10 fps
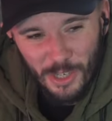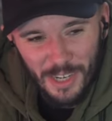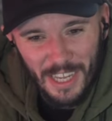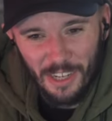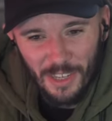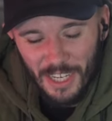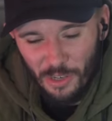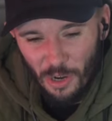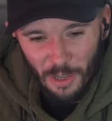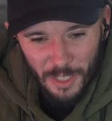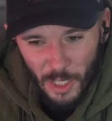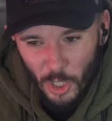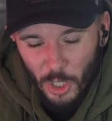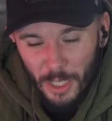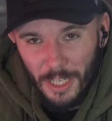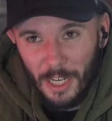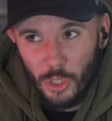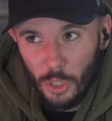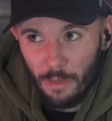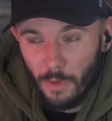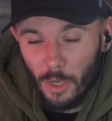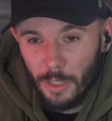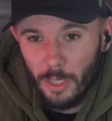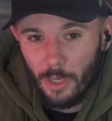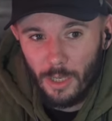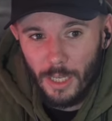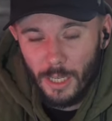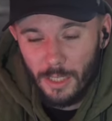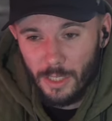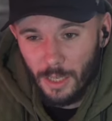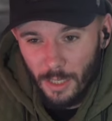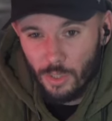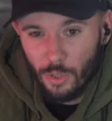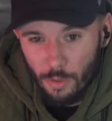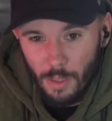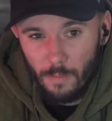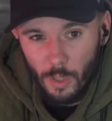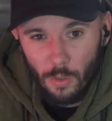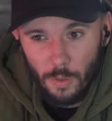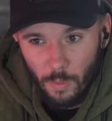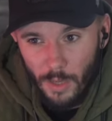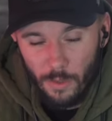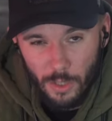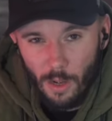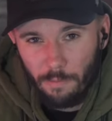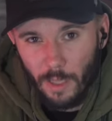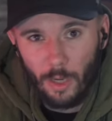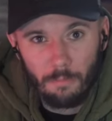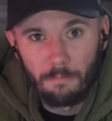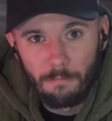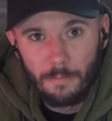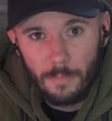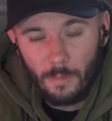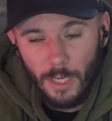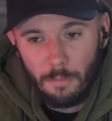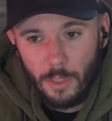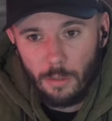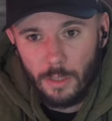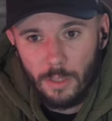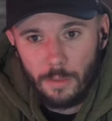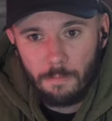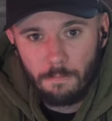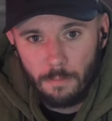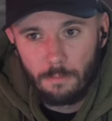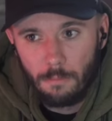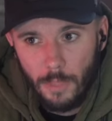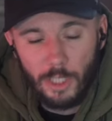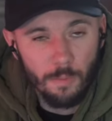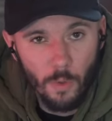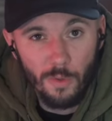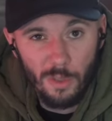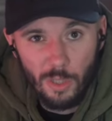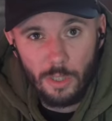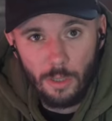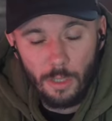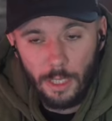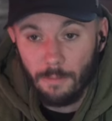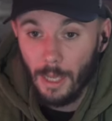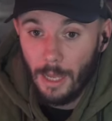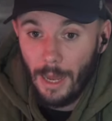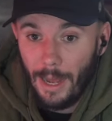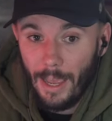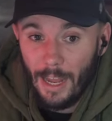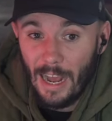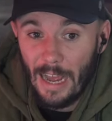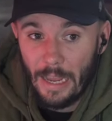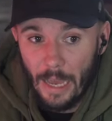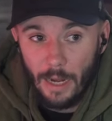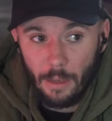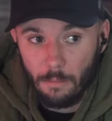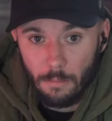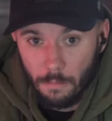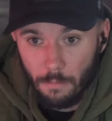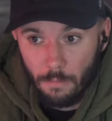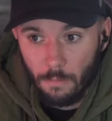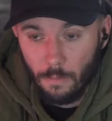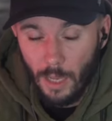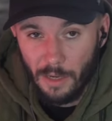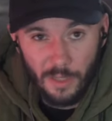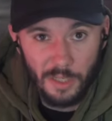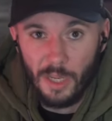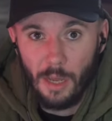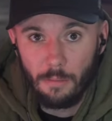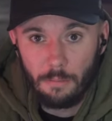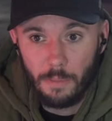So again, you guys are calling it a hoodie, and I shouldn't have called it a hoodie. It's an extreme cold weather soft layer, right? So it's much more than just a hoodie. And I got it at a discount